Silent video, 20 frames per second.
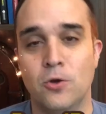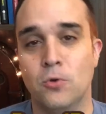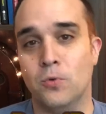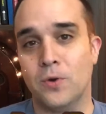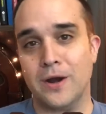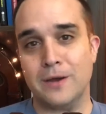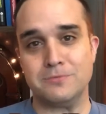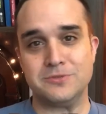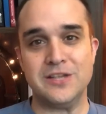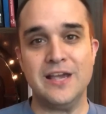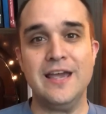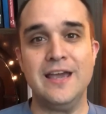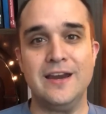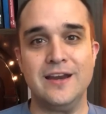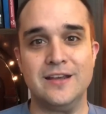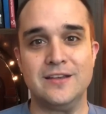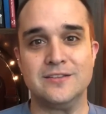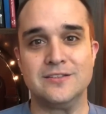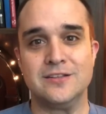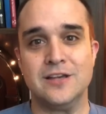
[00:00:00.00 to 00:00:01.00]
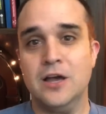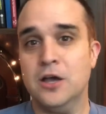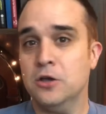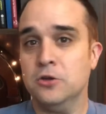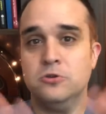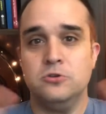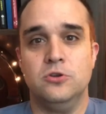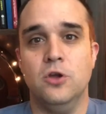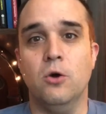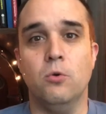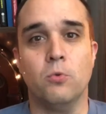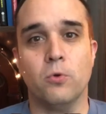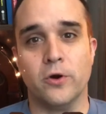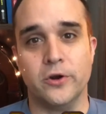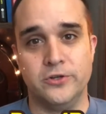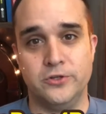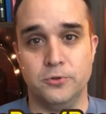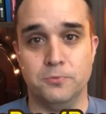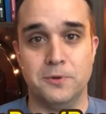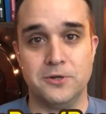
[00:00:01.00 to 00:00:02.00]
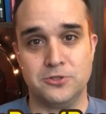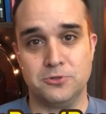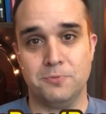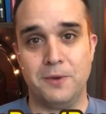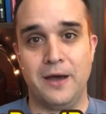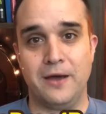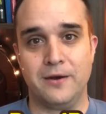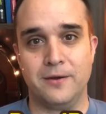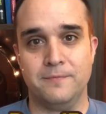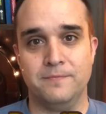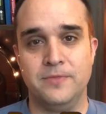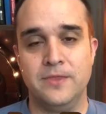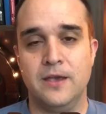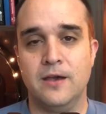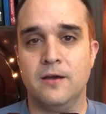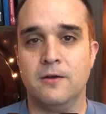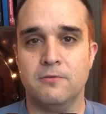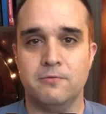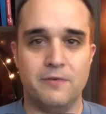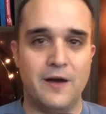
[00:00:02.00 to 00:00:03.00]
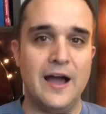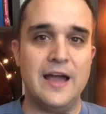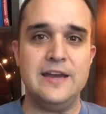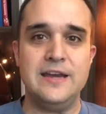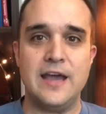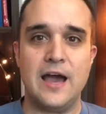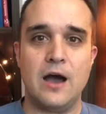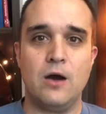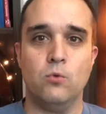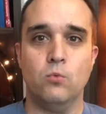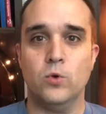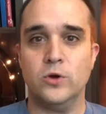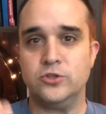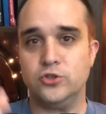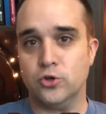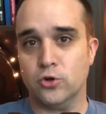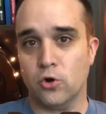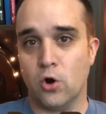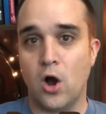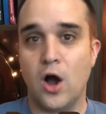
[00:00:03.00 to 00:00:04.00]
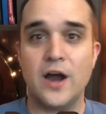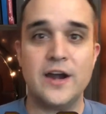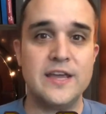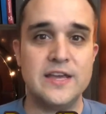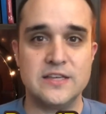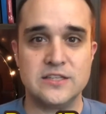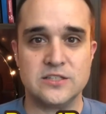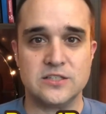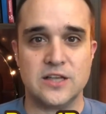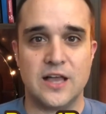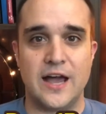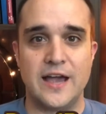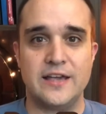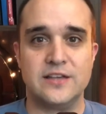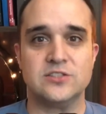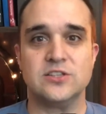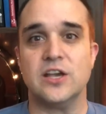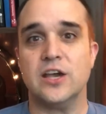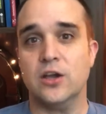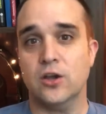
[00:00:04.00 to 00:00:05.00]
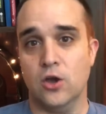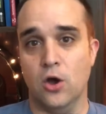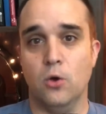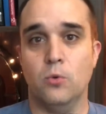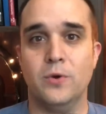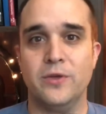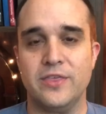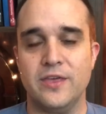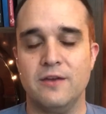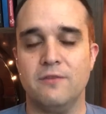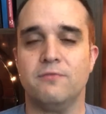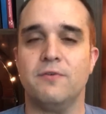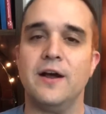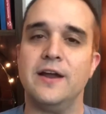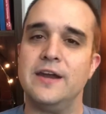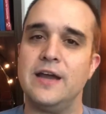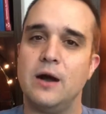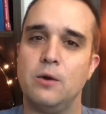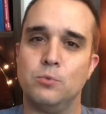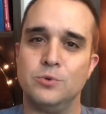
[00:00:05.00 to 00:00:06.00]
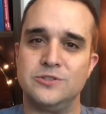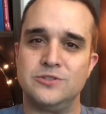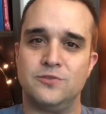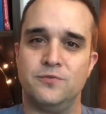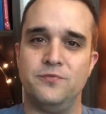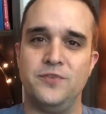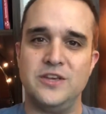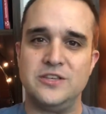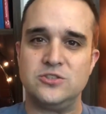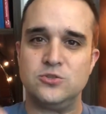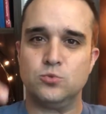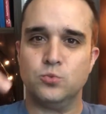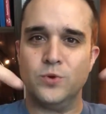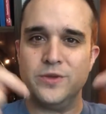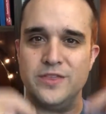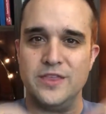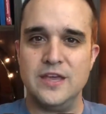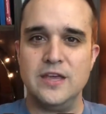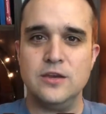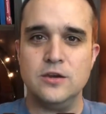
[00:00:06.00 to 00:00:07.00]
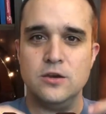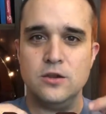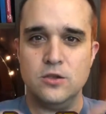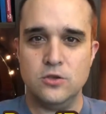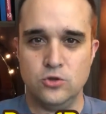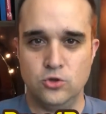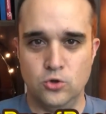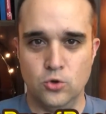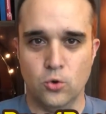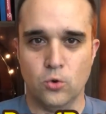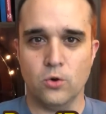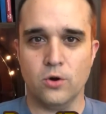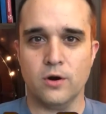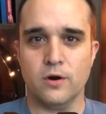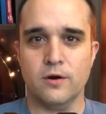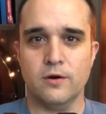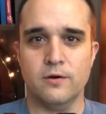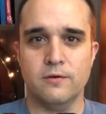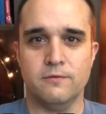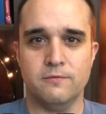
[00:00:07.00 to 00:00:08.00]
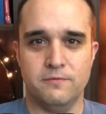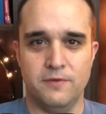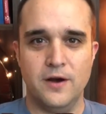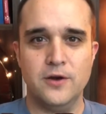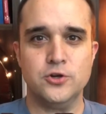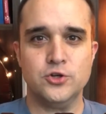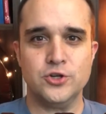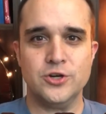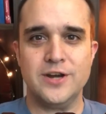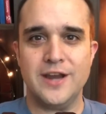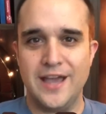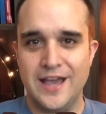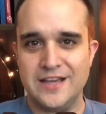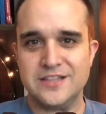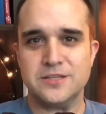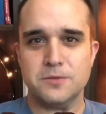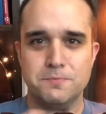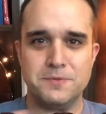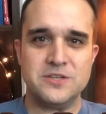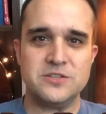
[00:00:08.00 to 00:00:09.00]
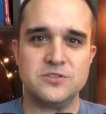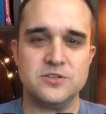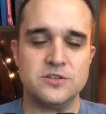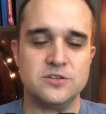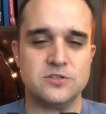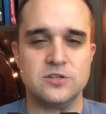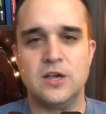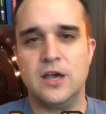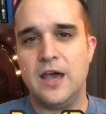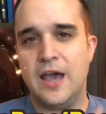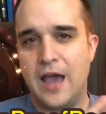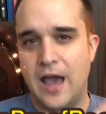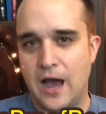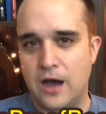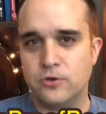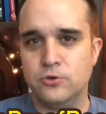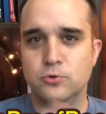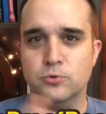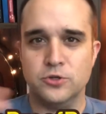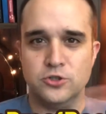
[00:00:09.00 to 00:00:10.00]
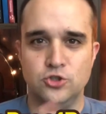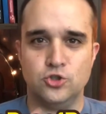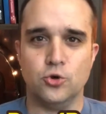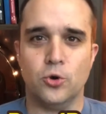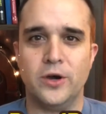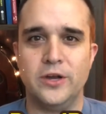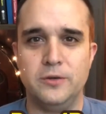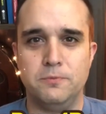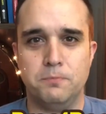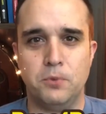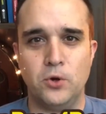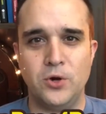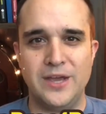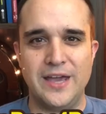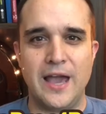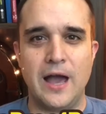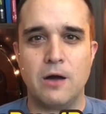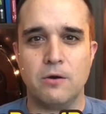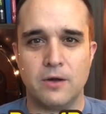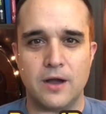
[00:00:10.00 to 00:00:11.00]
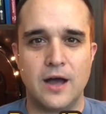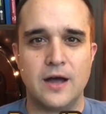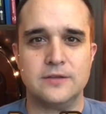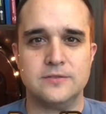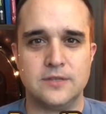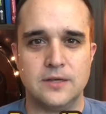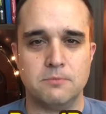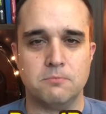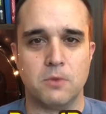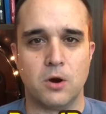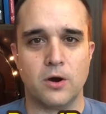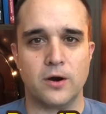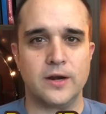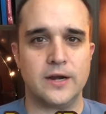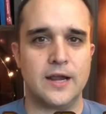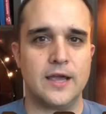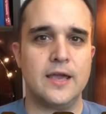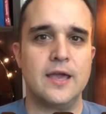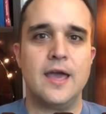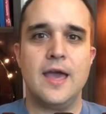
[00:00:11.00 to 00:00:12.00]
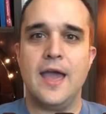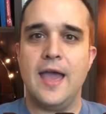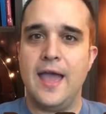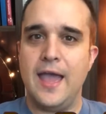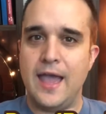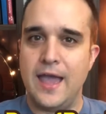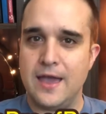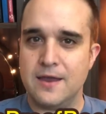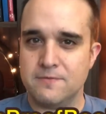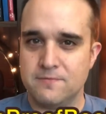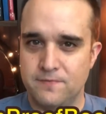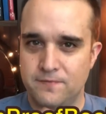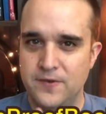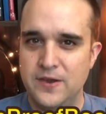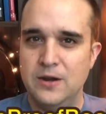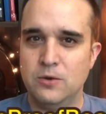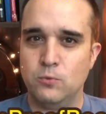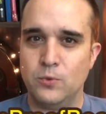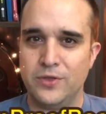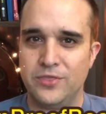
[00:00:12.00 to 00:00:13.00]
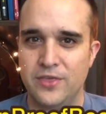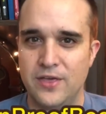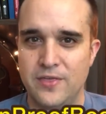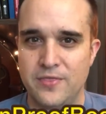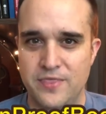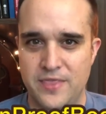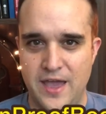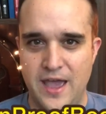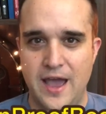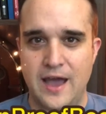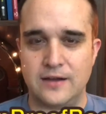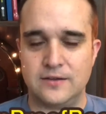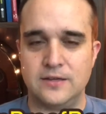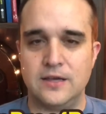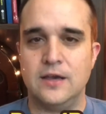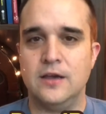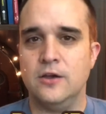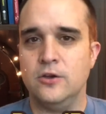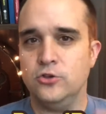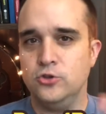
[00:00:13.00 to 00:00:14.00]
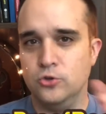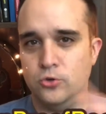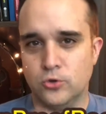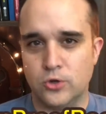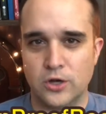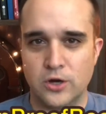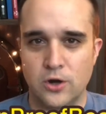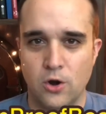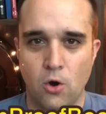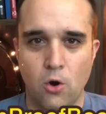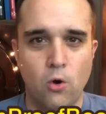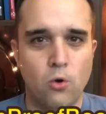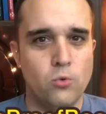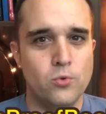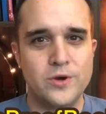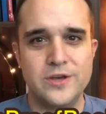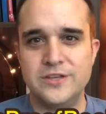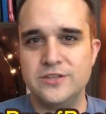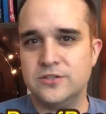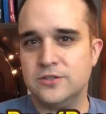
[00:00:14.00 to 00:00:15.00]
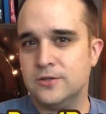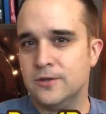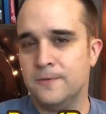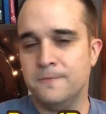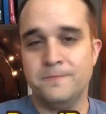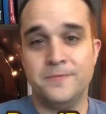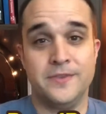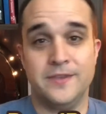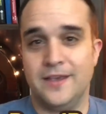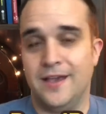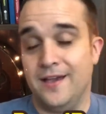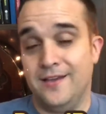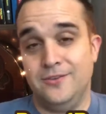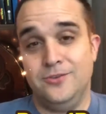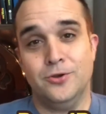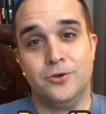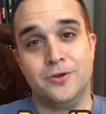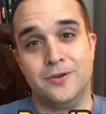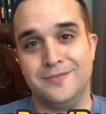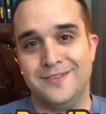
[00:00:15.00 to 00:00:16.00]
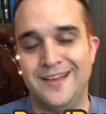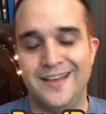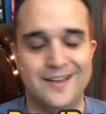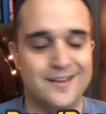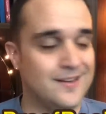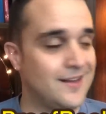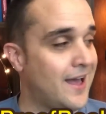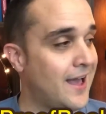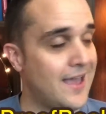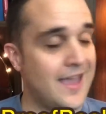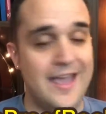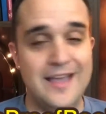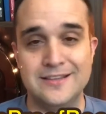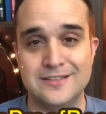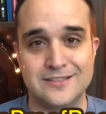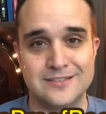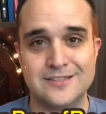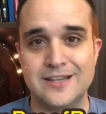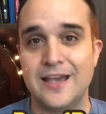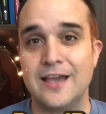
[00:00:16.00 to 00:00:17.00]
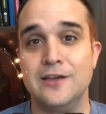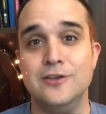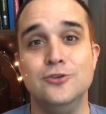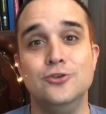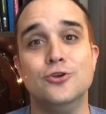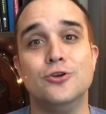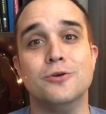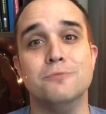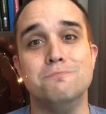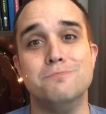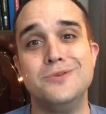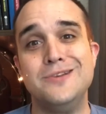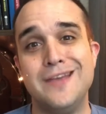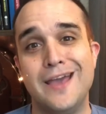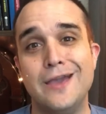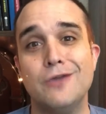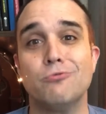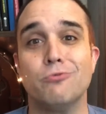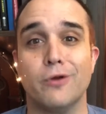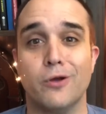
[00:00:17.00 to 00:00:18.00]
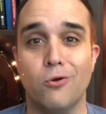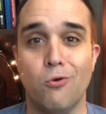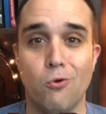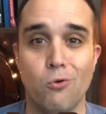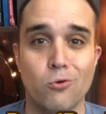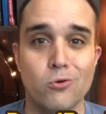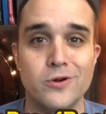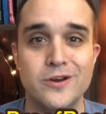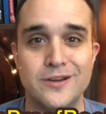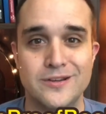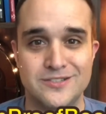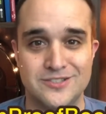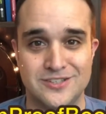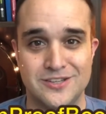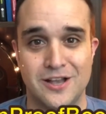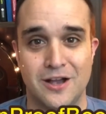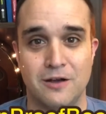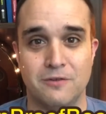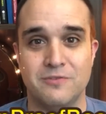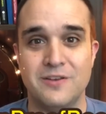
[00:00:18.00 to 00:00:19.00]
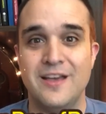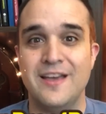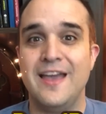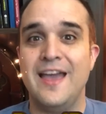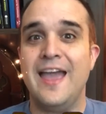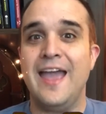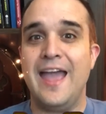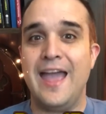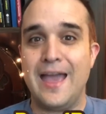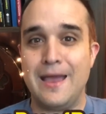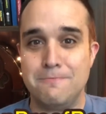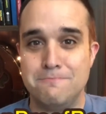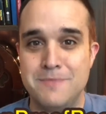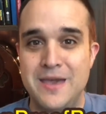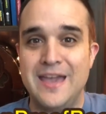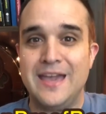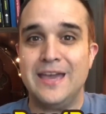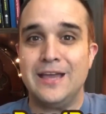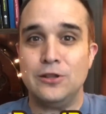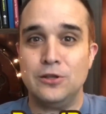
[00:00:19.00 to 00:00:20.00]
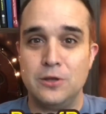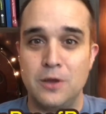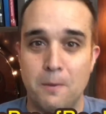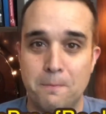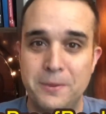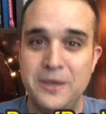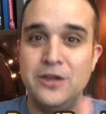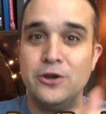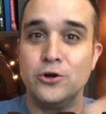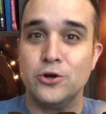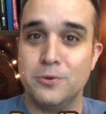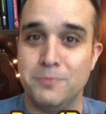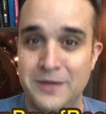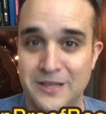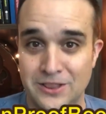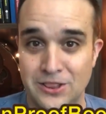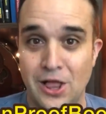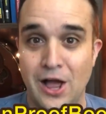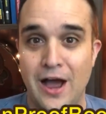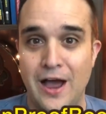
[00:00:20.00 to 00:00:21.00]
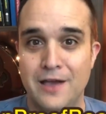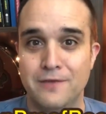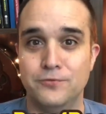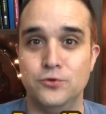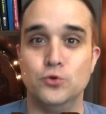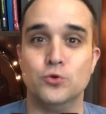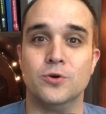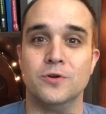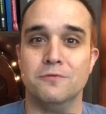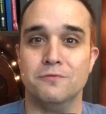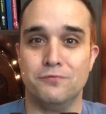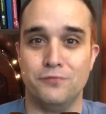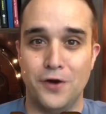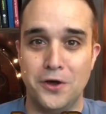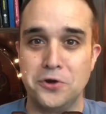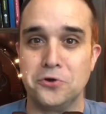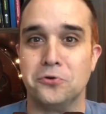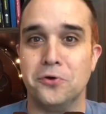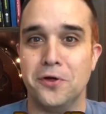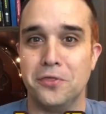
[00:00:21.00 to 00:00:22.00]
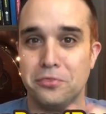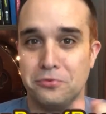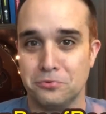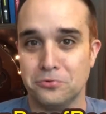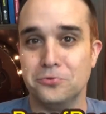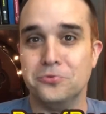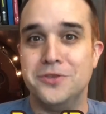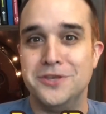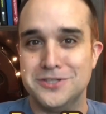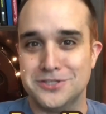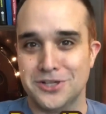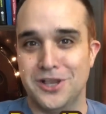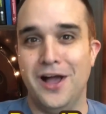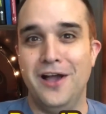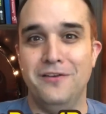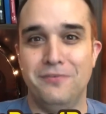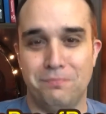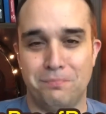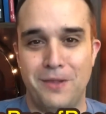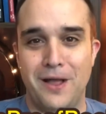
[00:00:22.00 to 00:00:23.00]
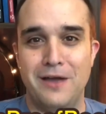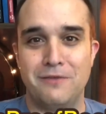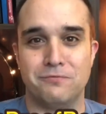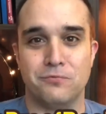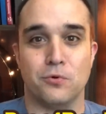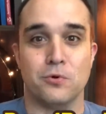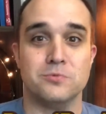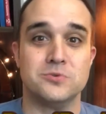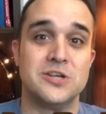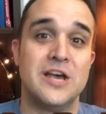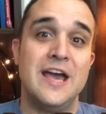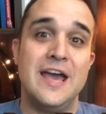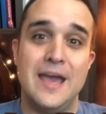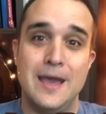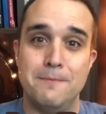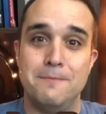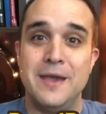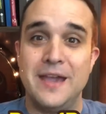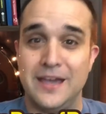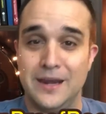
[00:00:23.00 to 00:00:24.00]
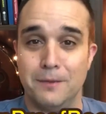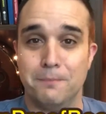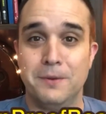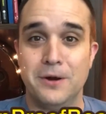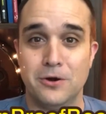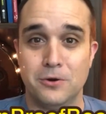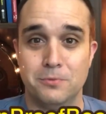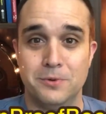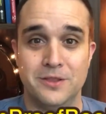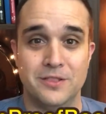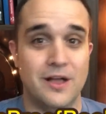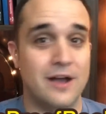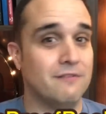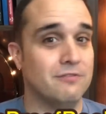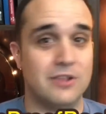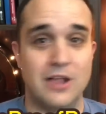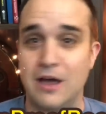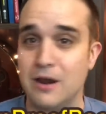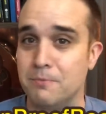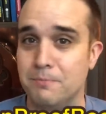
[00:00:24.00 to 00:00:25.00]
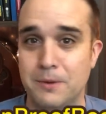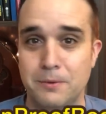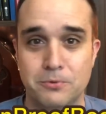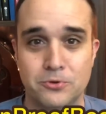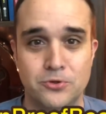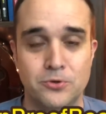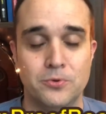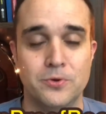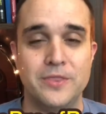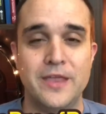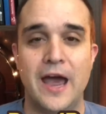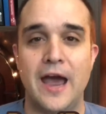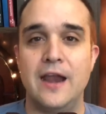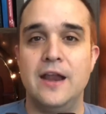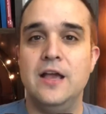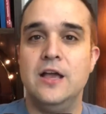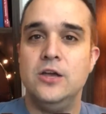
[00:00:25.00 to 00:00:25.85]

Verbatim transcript: What I'm saying is, don't worry too much about it. Find out what your audience likes and go with it. Find out what fits within your function as a business, how you enjoy putting out content marketing, and fit it within that. You can always, I hate to say it, you can take recorded stuff and make it appear to be live. You can funnel it through these live platforms and make it appear to be live. A lot of people doing that.